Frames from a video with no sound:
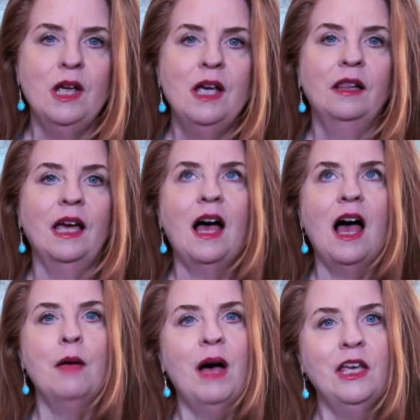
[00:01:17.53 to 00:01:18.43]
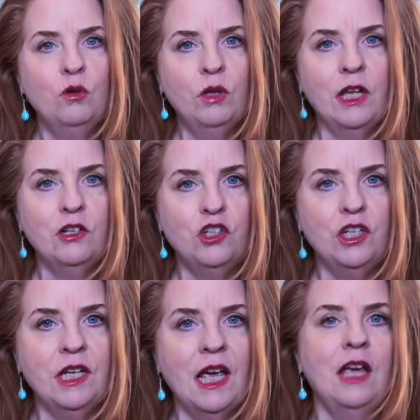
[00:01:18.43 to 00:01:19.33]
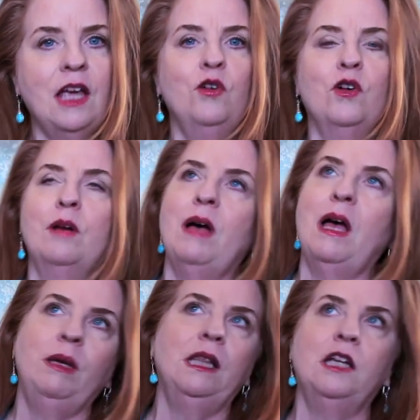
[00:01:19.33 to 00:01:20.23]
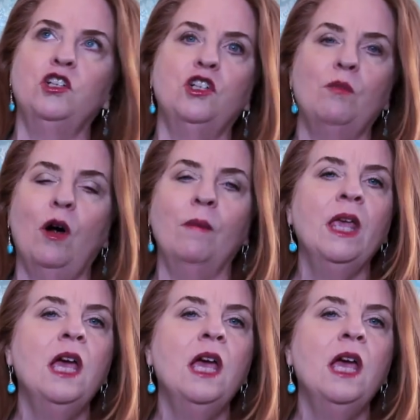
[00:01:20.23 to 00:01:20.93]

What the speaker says: Like I buy you lunch today, you're gonna buy me lunch tomorrow.